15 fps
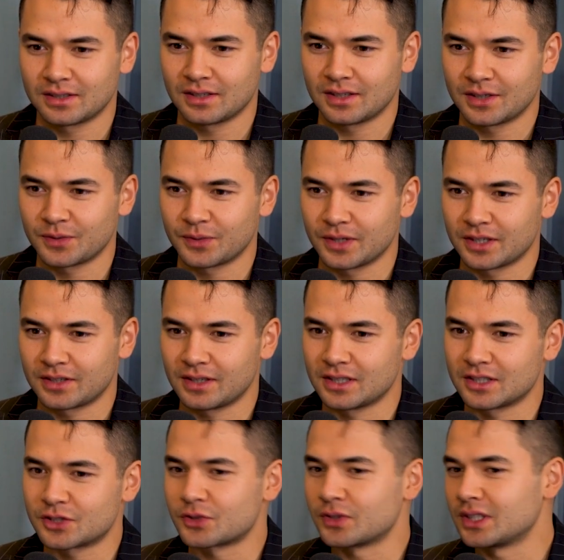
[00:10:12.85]
like we are in
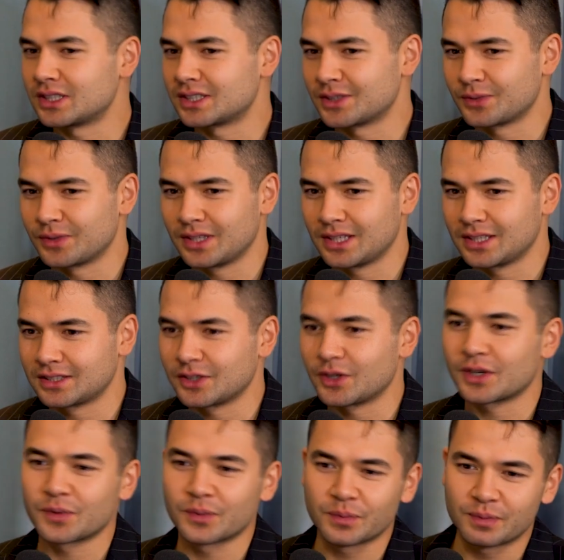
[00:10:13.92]
the streets and we're like
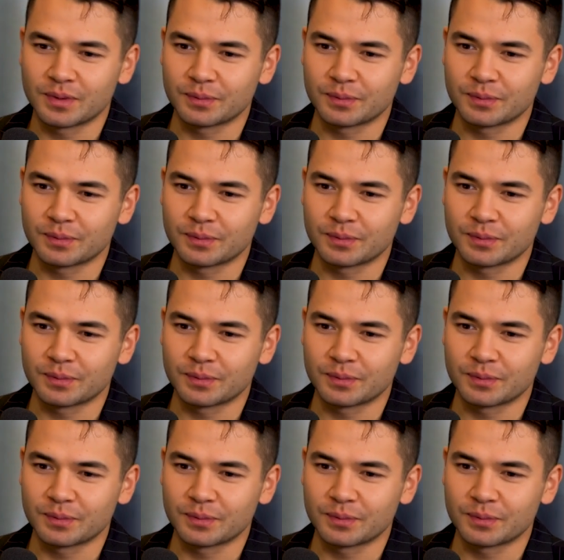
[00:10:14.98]
talking with